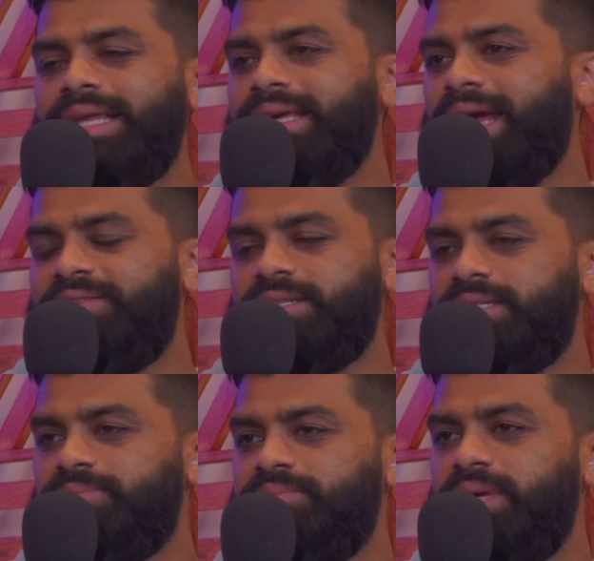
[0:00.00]
I think having
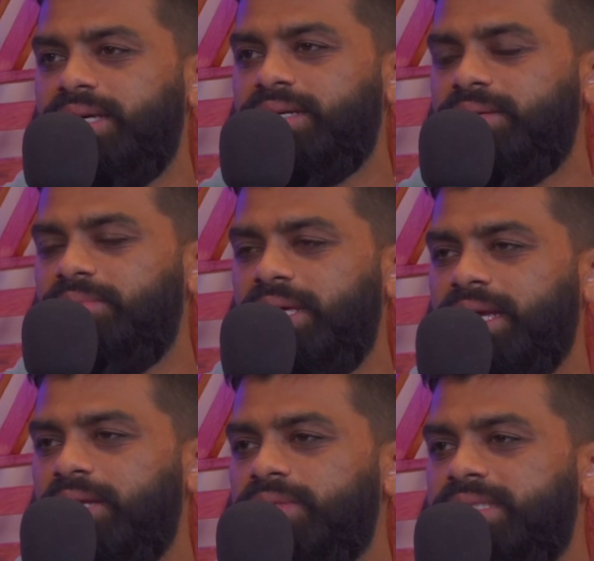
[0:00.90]
to make
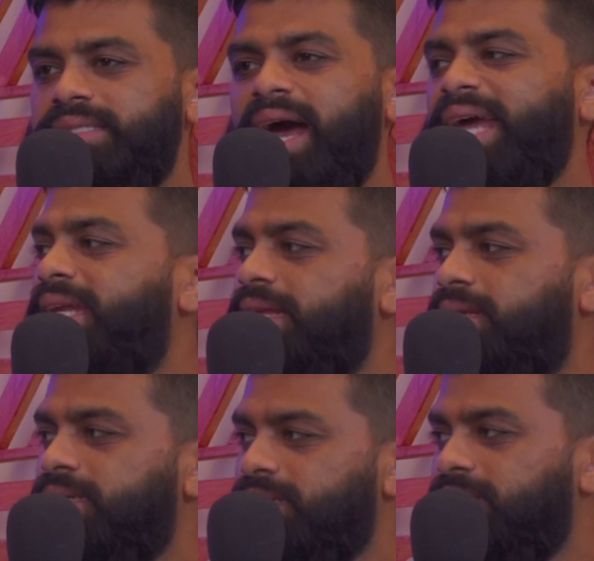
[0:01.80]
anyone sign
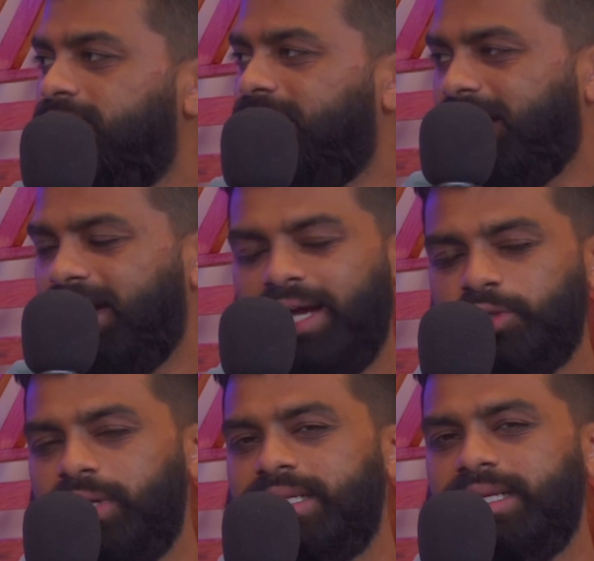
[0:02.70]
anything like a
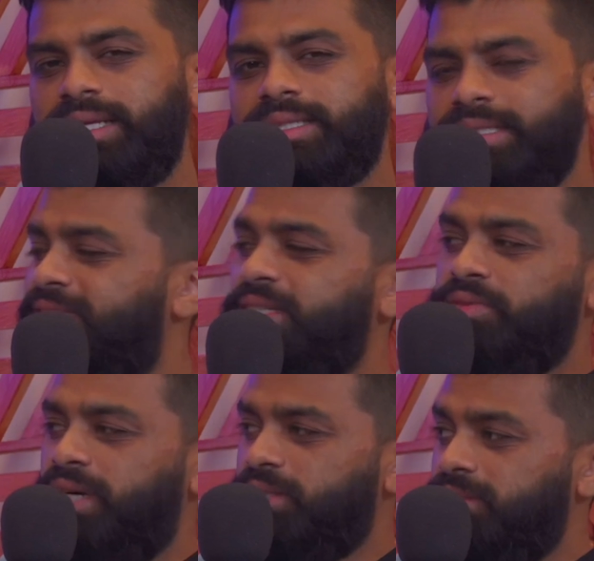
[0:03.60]
contract, it doesn't
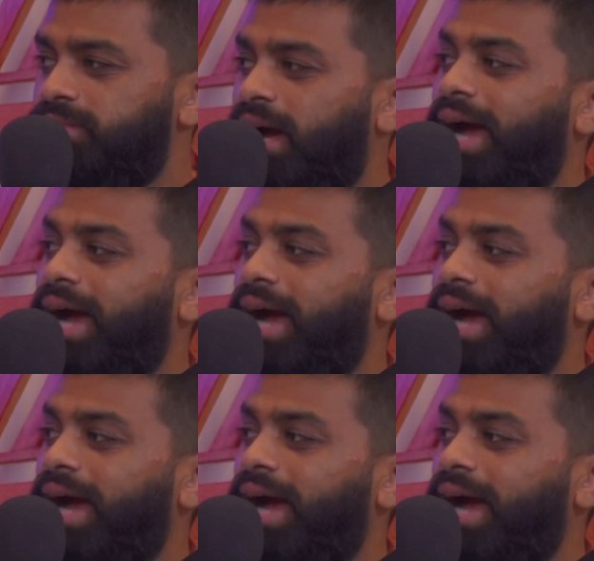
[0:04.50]
incentivize them.